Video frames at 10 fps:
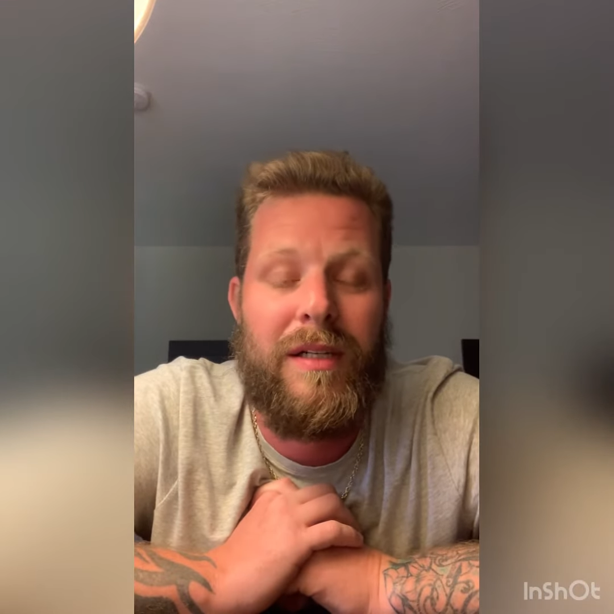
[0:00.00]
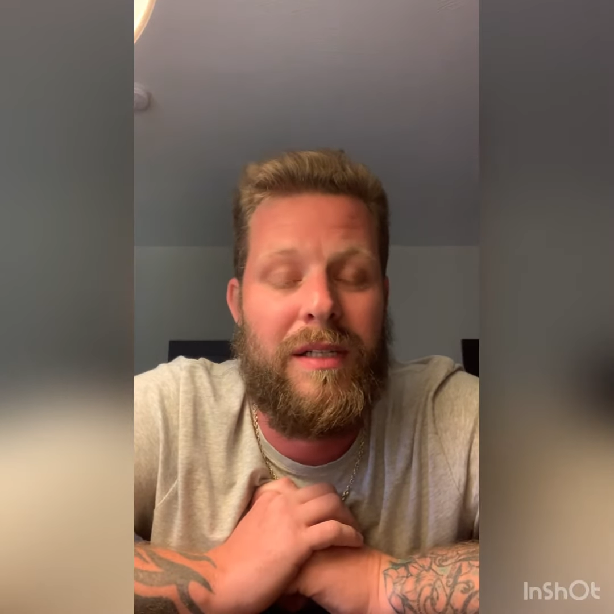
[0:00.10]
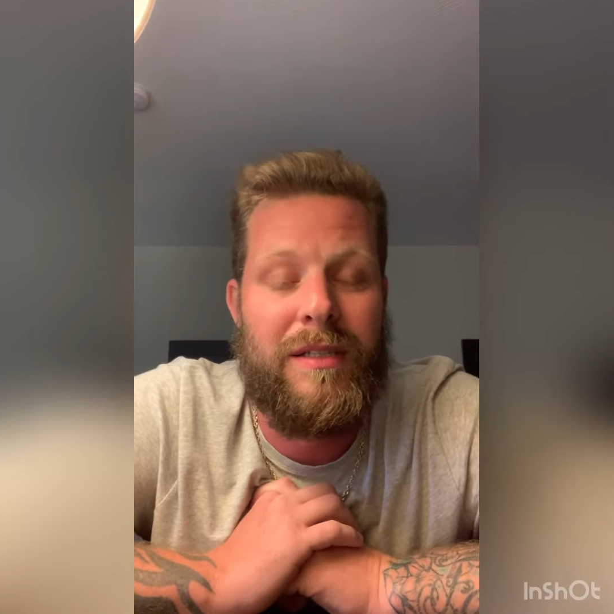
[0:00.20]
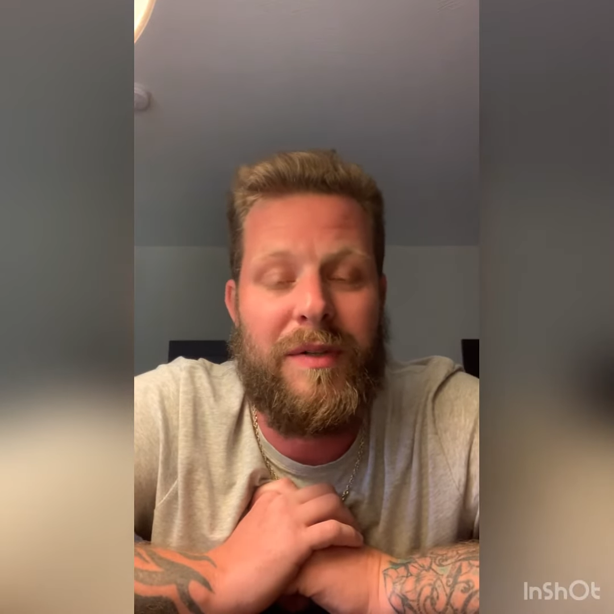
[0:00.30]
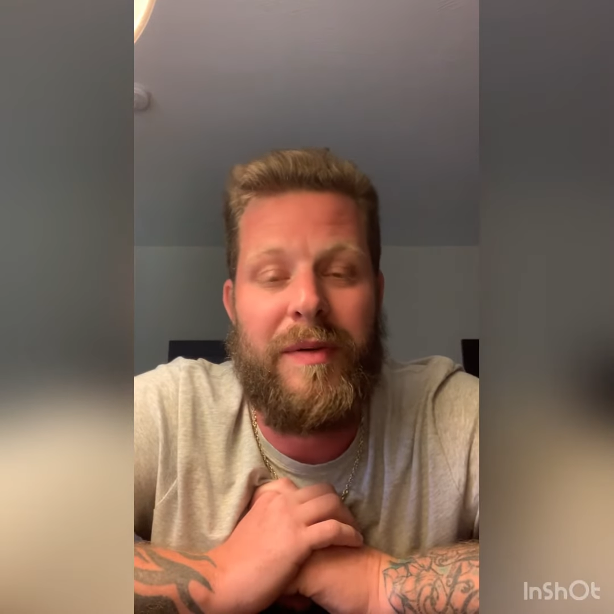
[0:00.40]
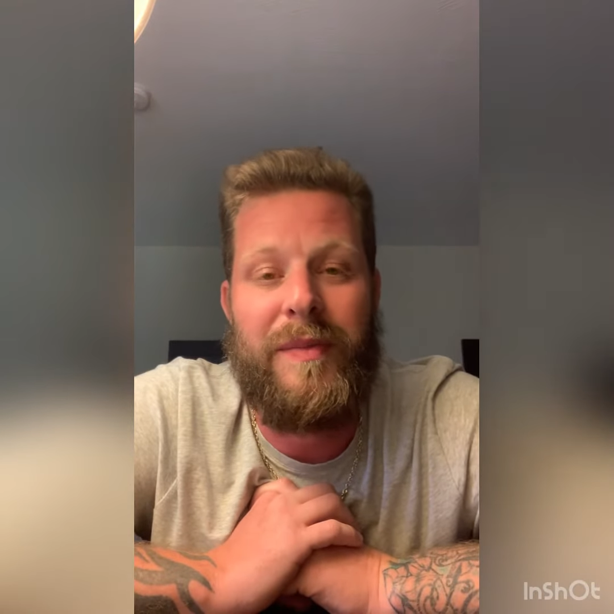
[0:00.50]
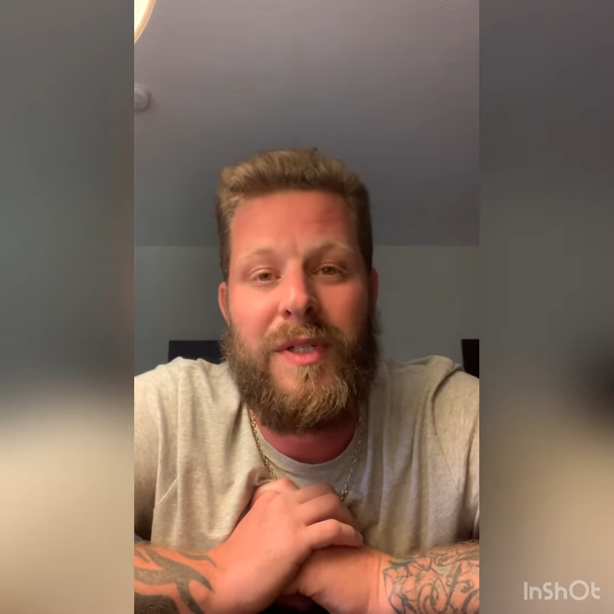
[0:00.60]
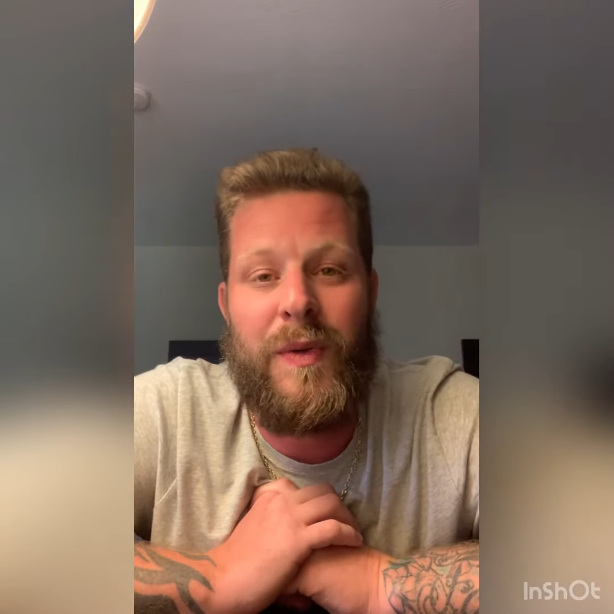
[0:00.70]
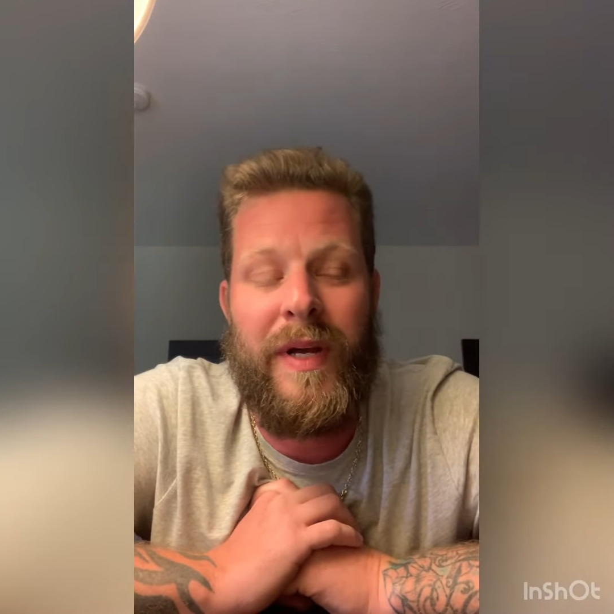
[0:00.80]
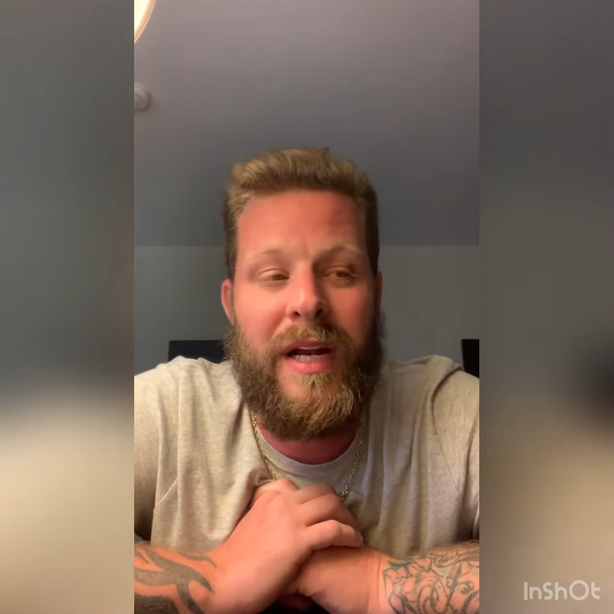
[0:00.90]
So in
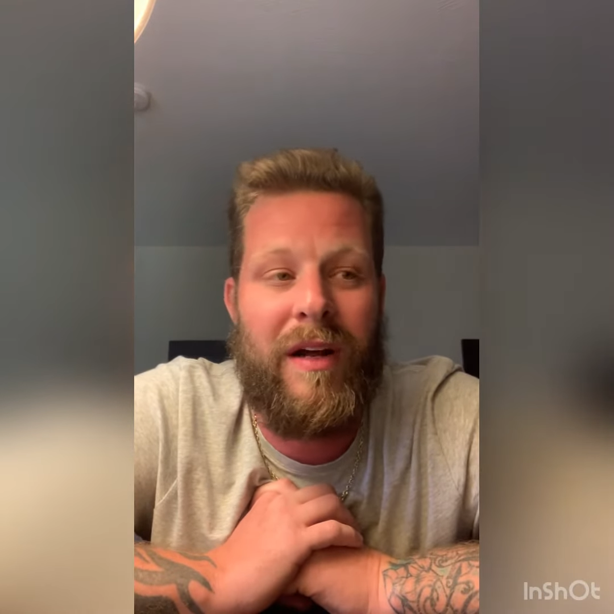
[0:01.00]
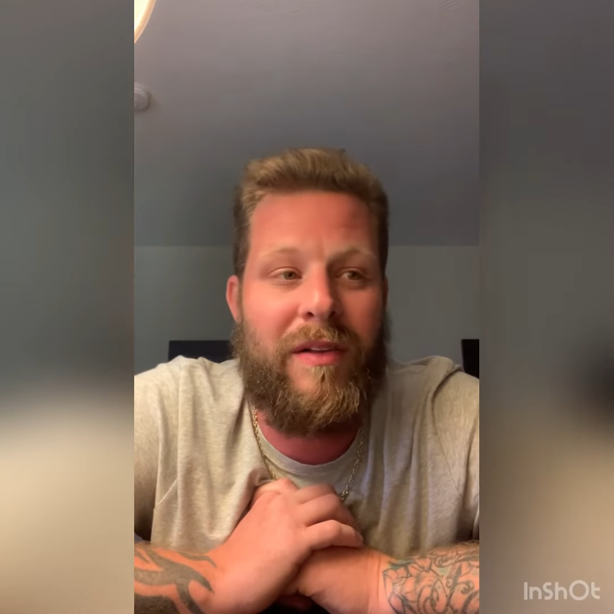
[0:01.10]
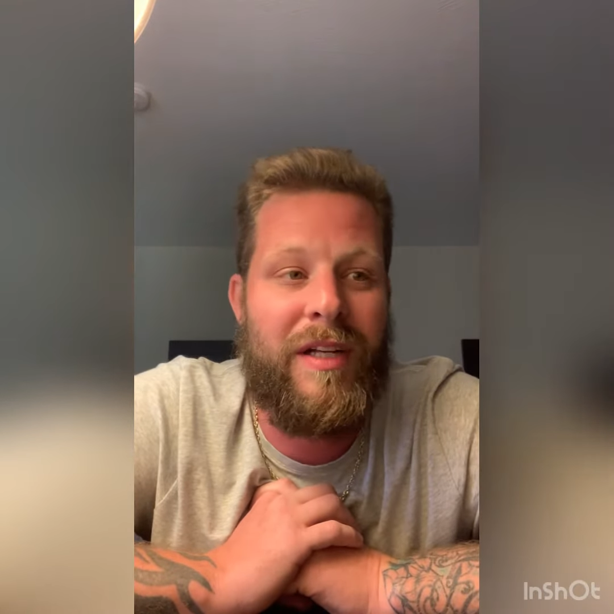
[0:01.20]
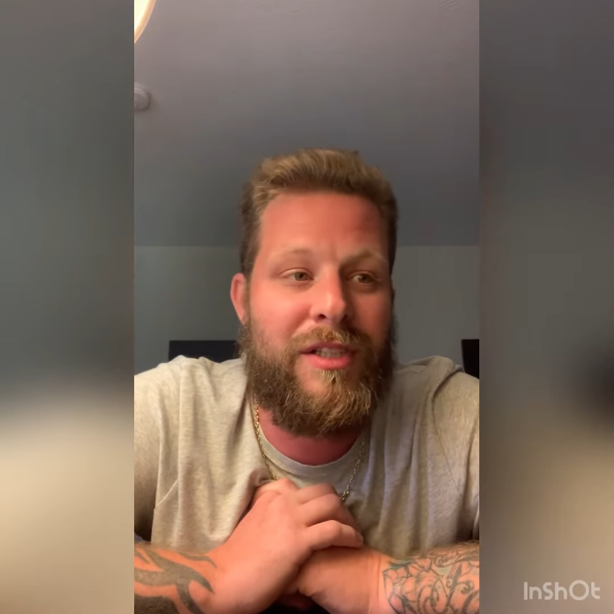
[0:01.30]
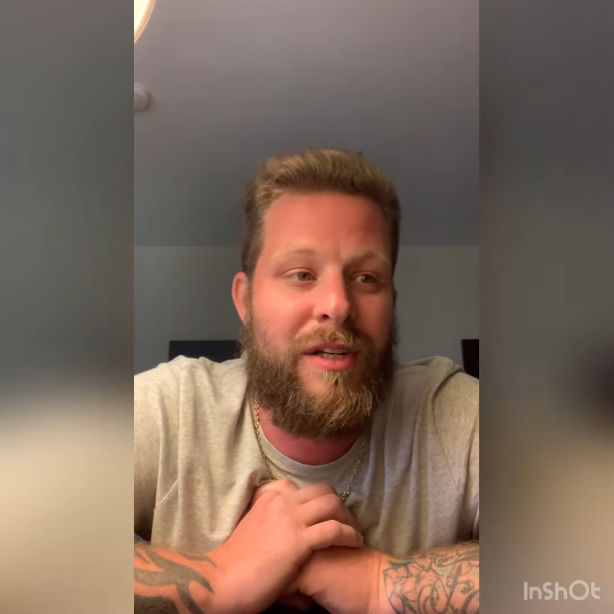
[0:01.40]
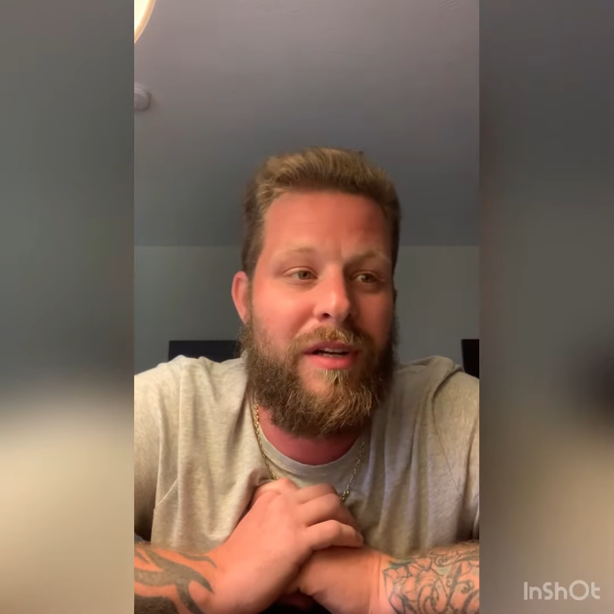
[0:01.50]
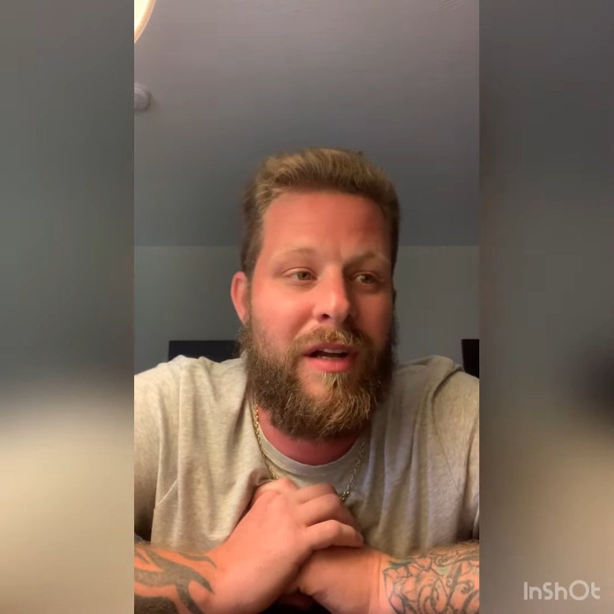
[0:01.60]
between, I'll let you